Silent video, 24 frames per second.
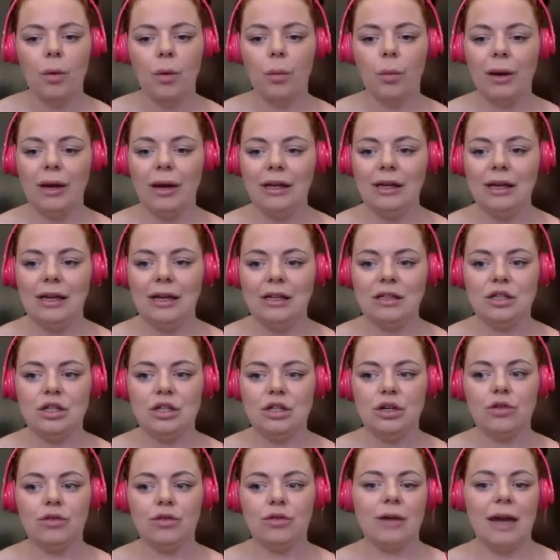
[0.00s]
we need
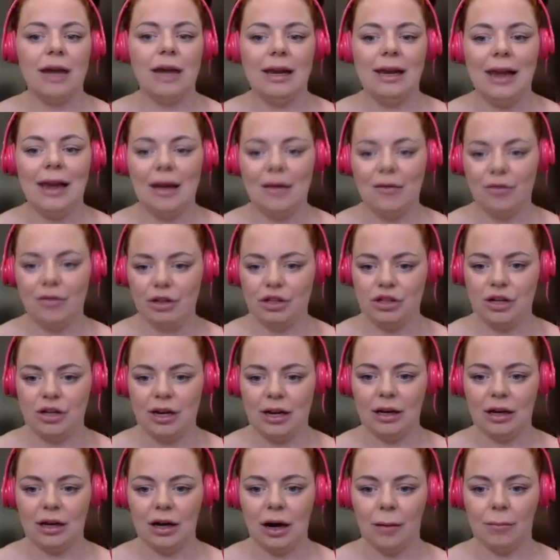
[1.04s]
to create leveraged
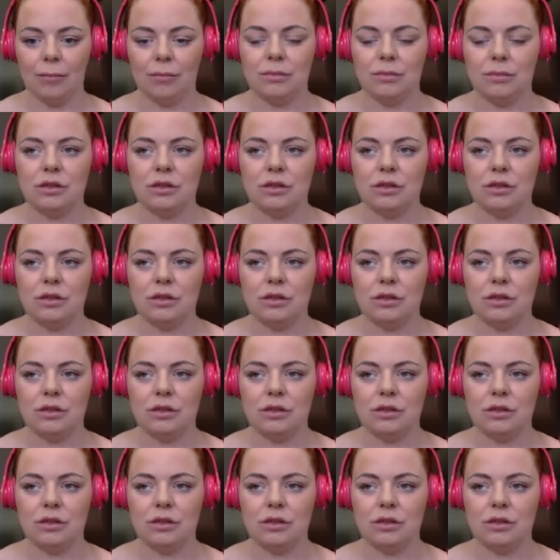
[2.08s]
income.